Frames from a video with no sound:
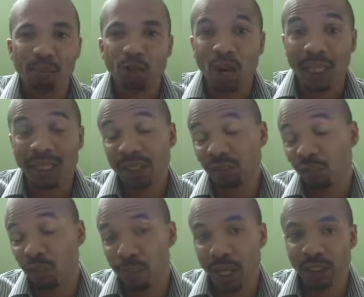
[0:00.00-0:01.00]
contact
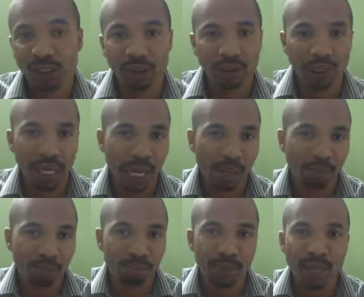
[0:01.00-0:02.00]
information,
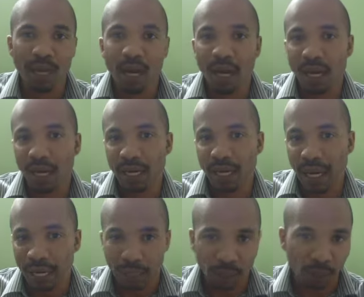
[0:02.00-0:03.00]

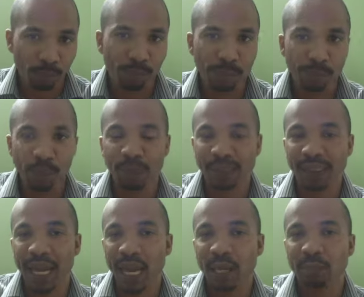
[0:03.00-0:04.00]
like people's
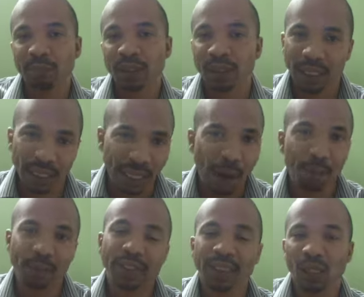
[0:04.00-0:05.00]
names, the
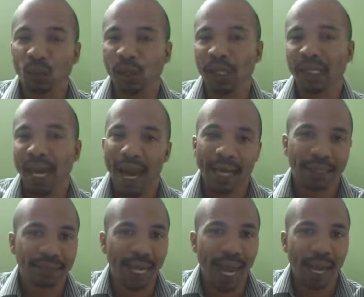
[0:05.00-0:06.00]
companies they work
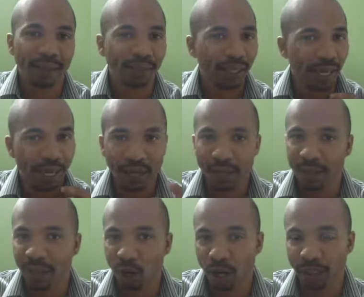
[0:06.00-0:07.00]
at, and
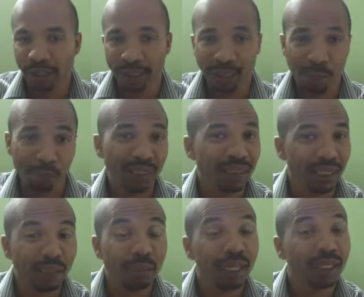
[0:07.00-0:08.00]
their contact
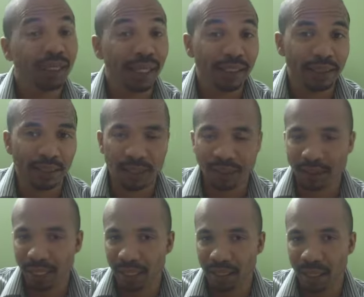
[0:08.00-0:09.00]
numbers, email addresses,
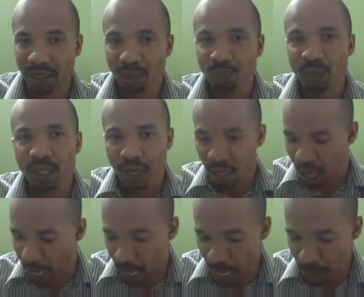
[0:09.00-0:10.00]
things like that.
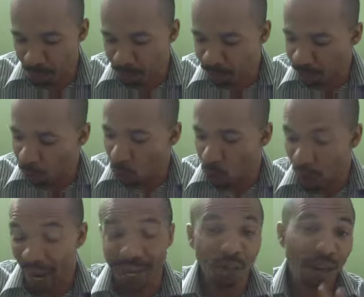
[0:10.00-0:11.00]

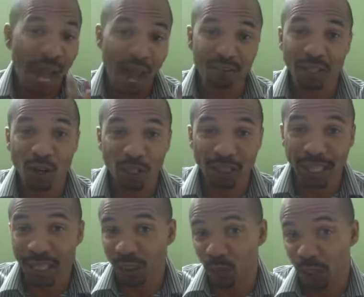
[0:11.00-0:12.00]
I don't have a
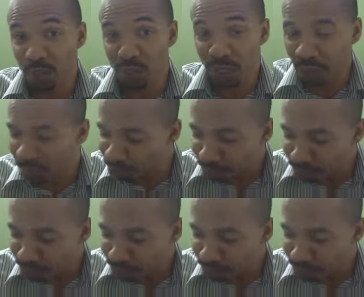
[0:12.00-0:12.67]
Rolodex with me,